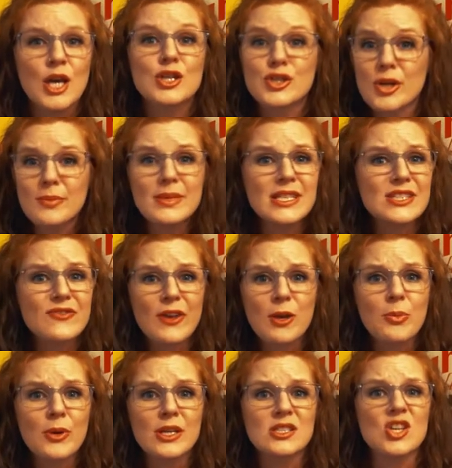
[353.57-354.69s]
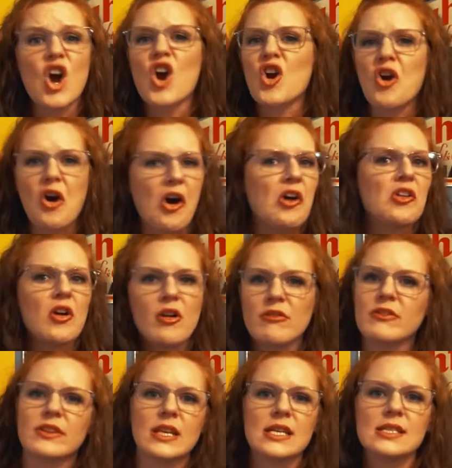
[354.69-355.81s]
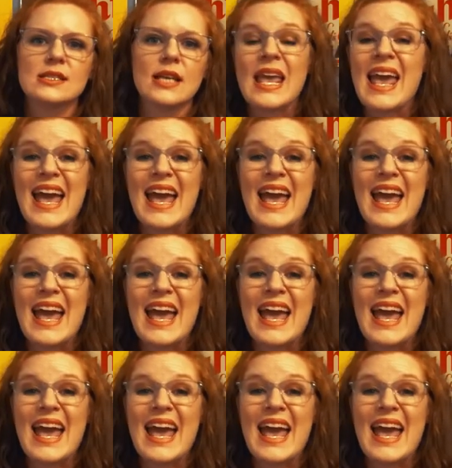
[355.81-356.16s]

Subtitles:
Germany's fingerprints are all over this,